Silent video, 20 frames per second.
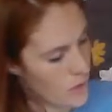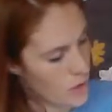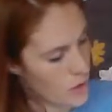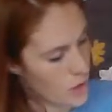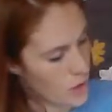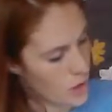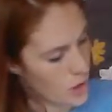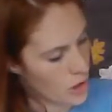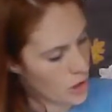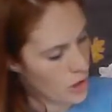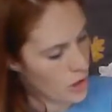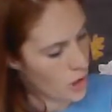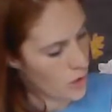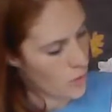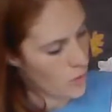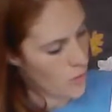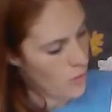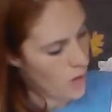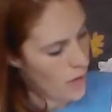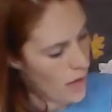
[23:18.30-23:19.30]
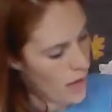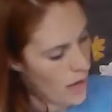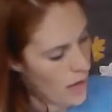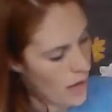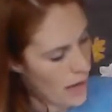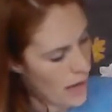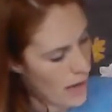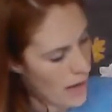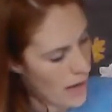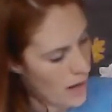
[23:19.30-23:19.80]
then you're going to go
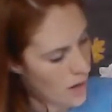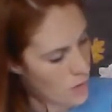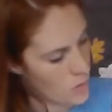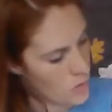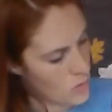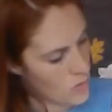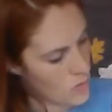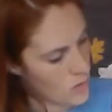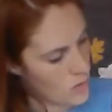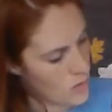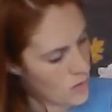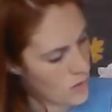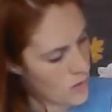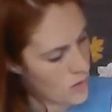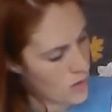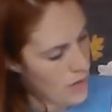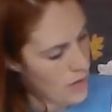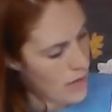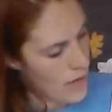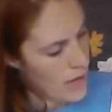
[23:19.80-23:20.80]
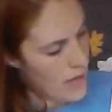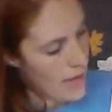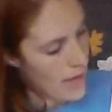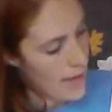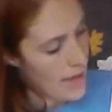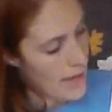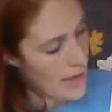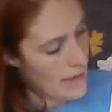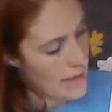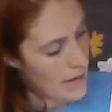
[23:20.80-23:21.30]
out
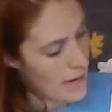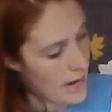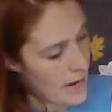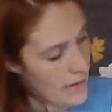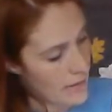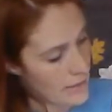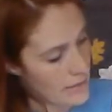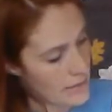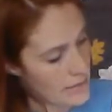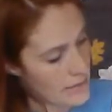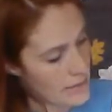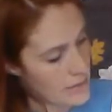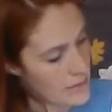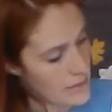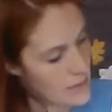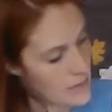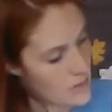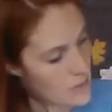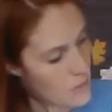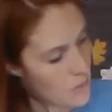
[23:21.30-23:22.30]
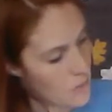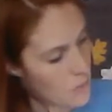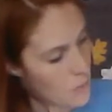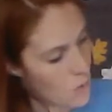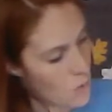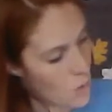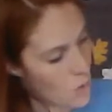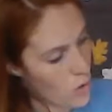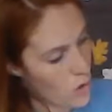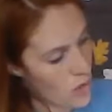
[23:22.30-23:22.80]
and on a
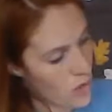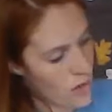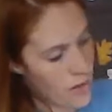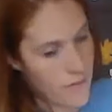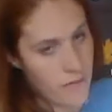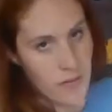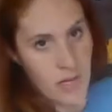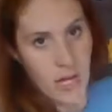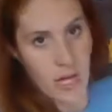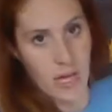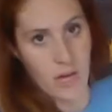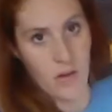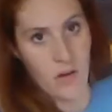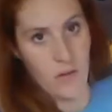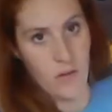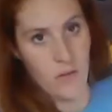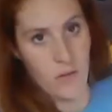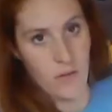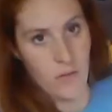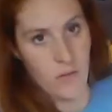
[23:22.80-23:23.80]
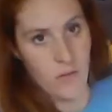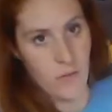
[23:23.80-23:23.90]
more of an angle.